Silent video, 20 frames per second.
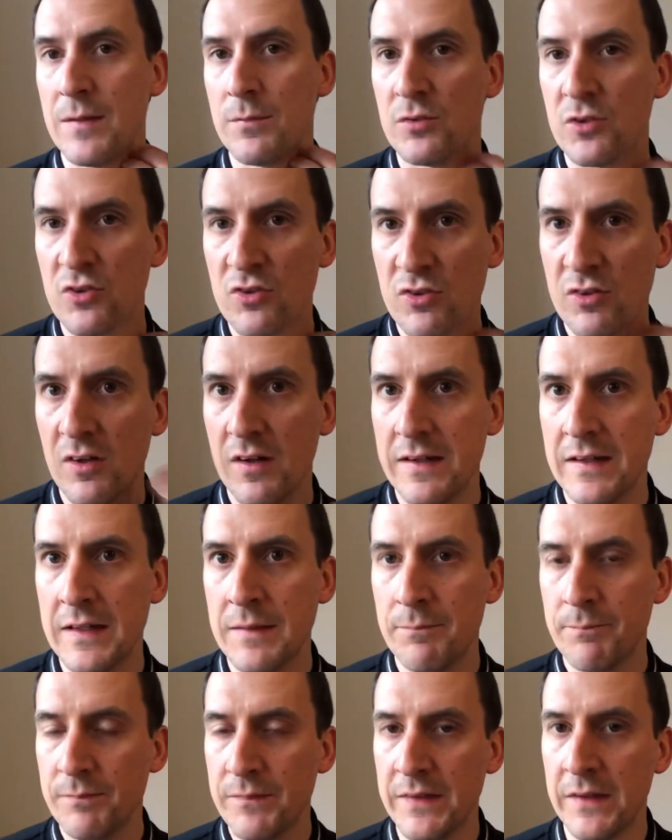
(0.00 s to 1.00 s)
So
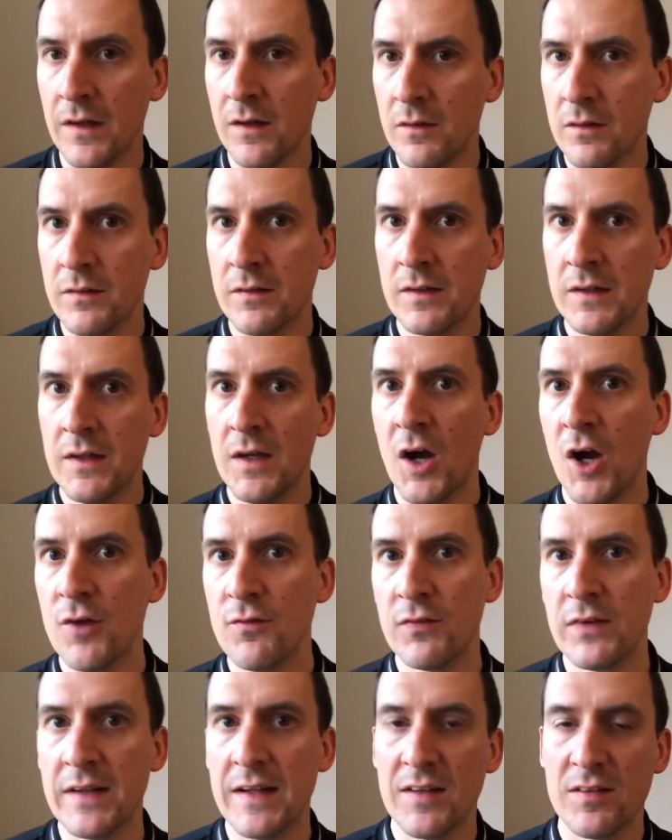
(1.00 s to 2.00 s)
slightly,
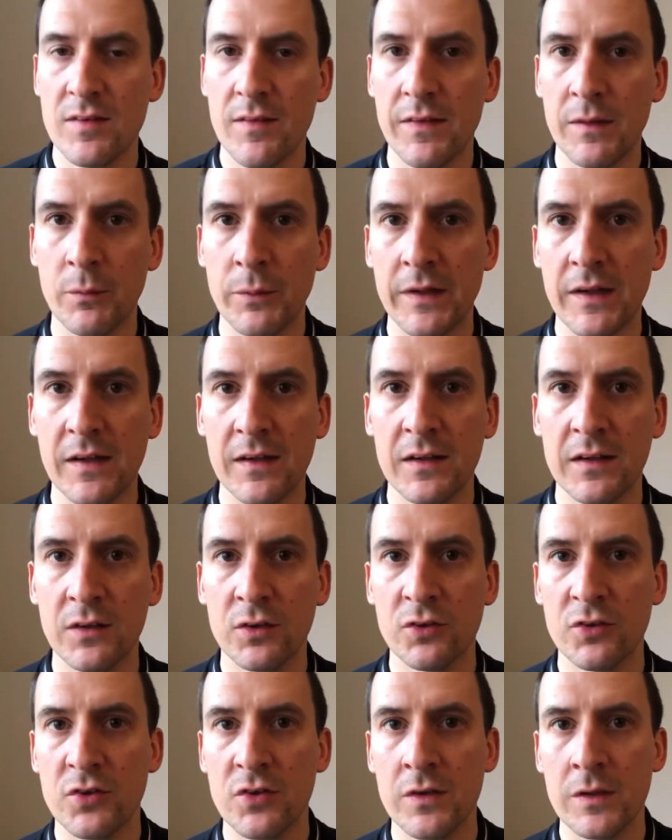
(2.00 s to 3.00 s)
hopefully that's something we can cling
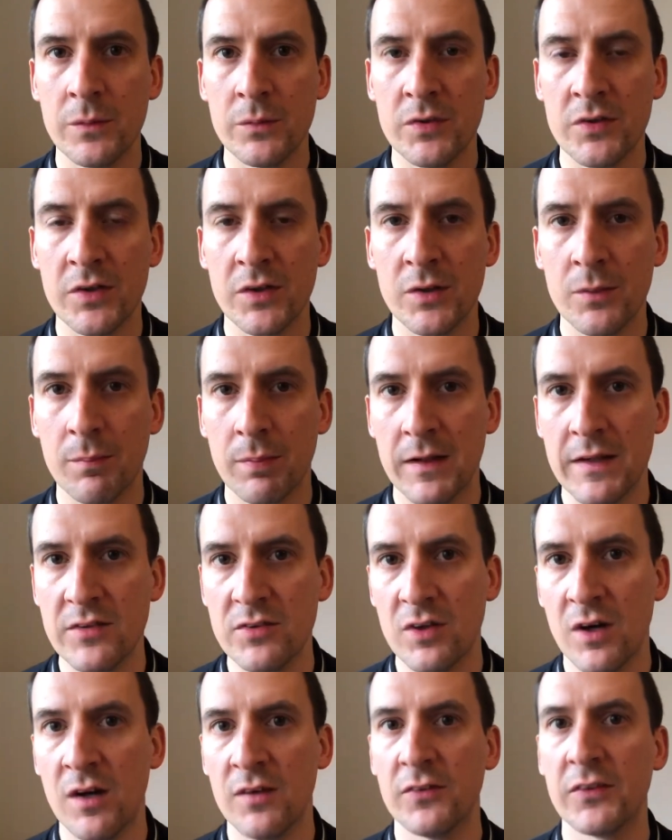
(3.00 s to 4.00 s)
on to, that he was in a good
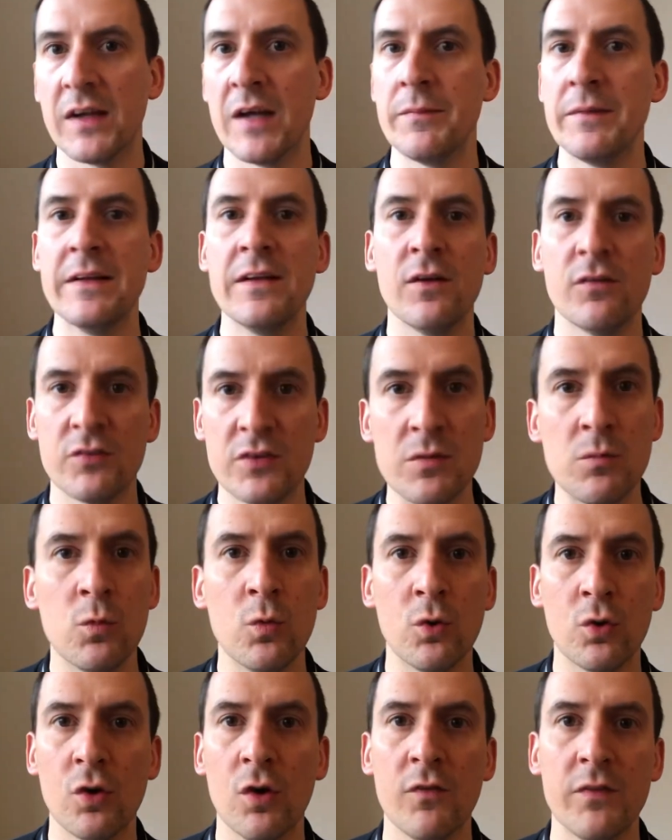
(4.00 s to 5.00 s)
place after the game. He did obviously
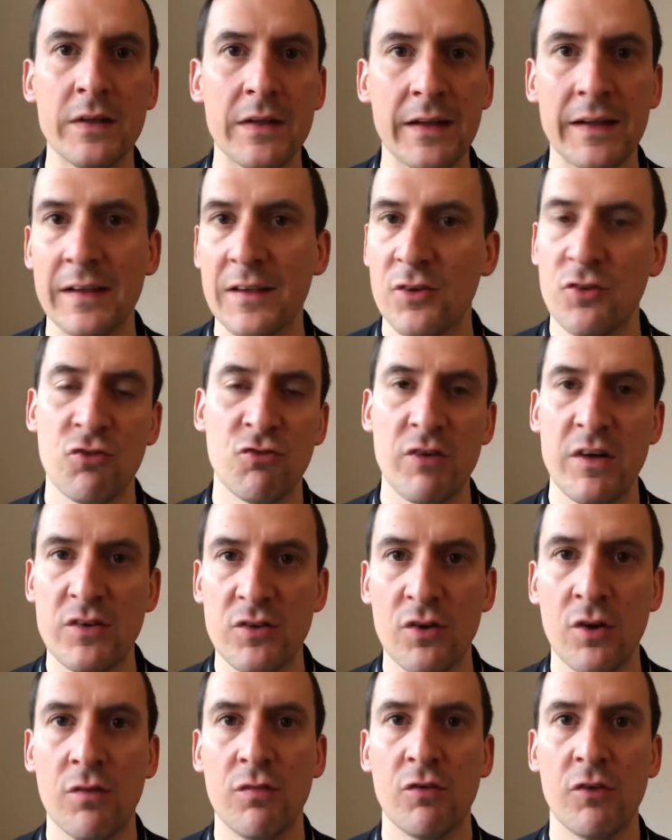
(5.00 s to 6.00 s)
walk off. He didn't get
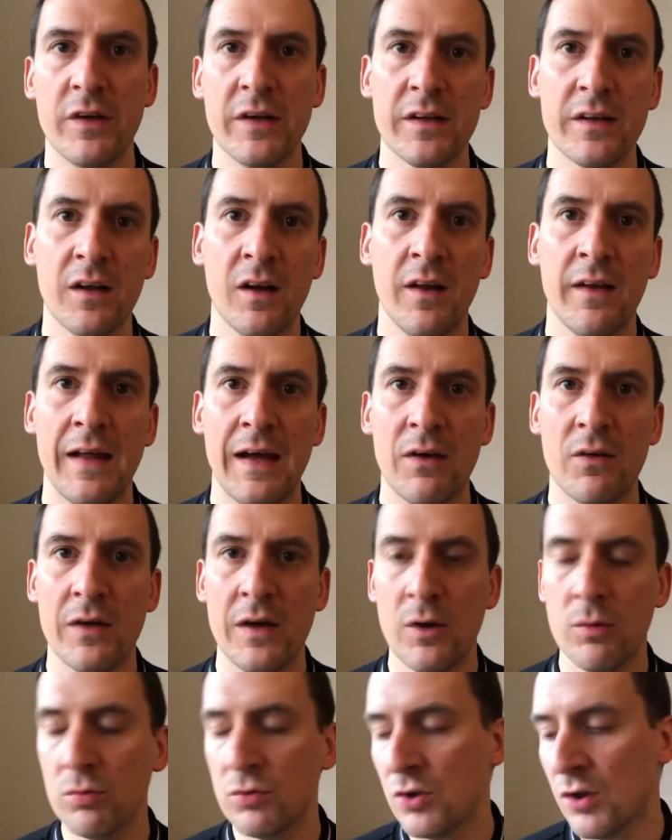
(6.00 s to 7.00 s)
stretchered off or anything like that or
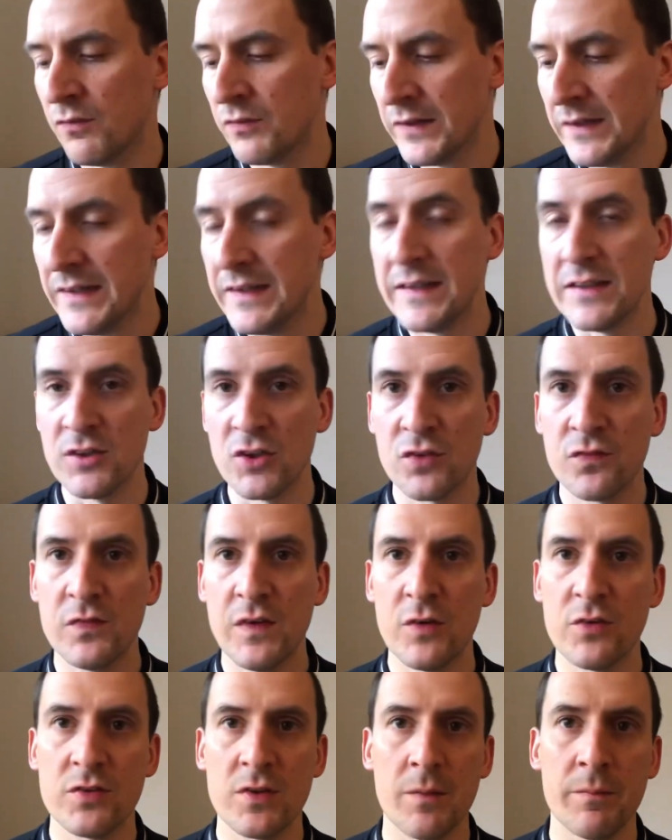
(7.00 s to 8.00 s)
helped off. He just
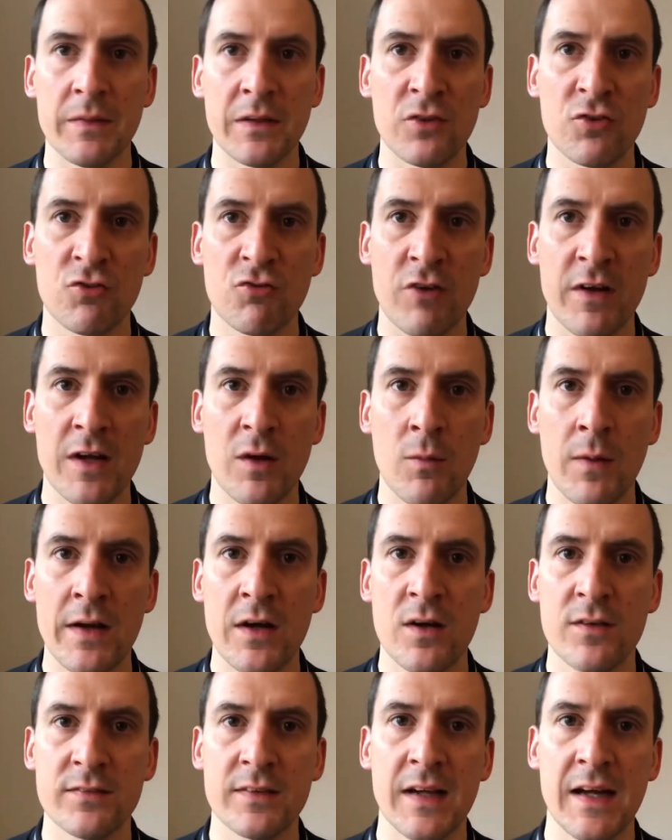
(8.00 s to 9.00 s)
felt something straight away
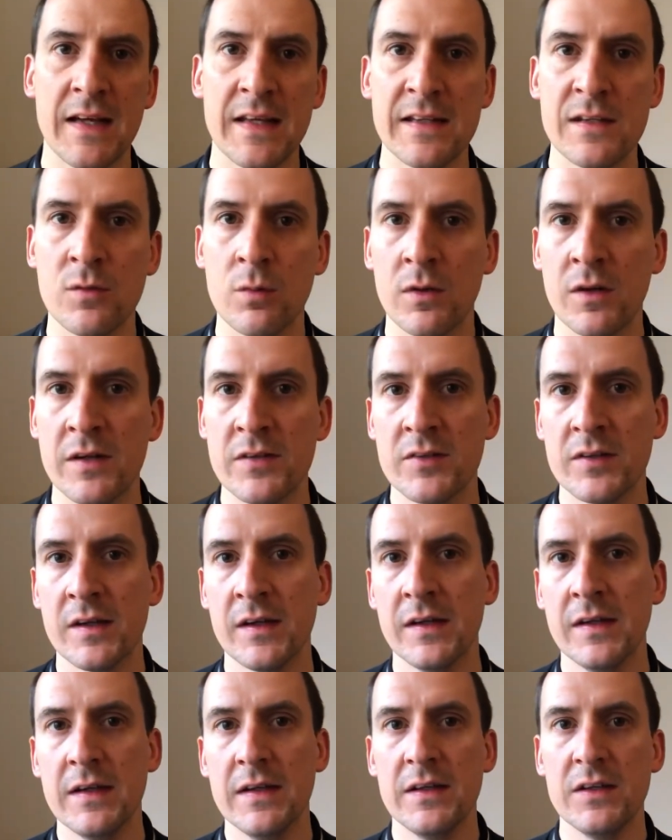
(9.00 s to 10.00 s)
after that equaliser.
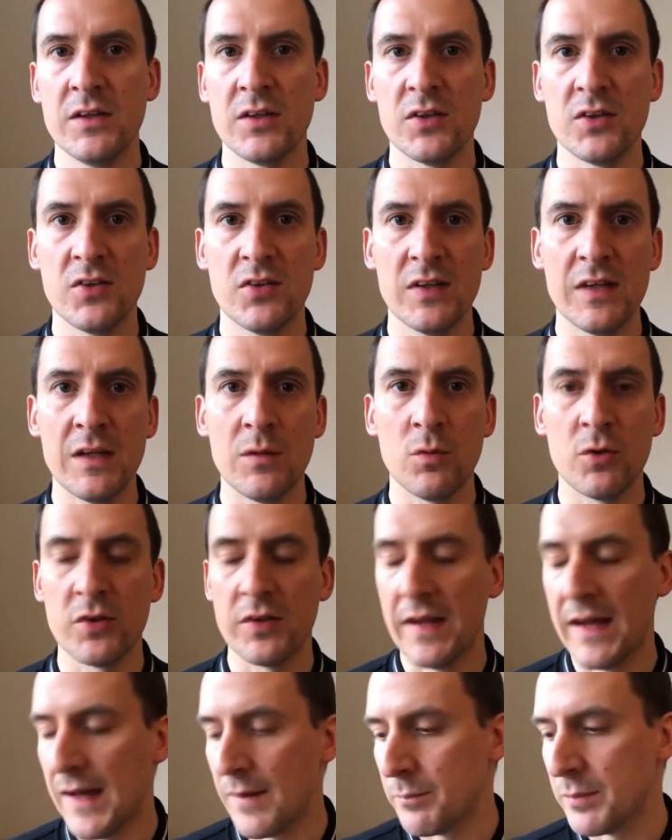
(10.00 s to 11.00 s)
You could see he
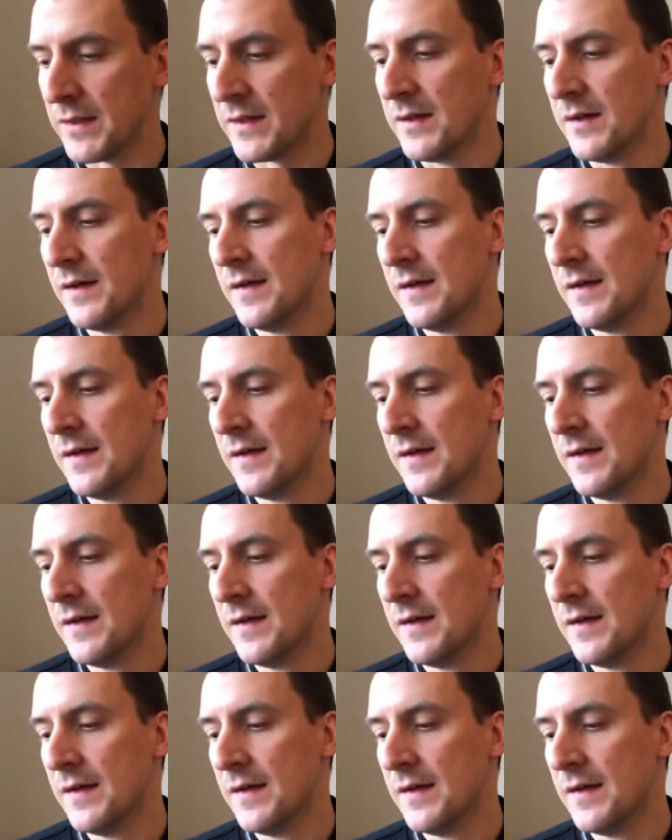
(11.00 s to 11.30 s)
wasn't happy.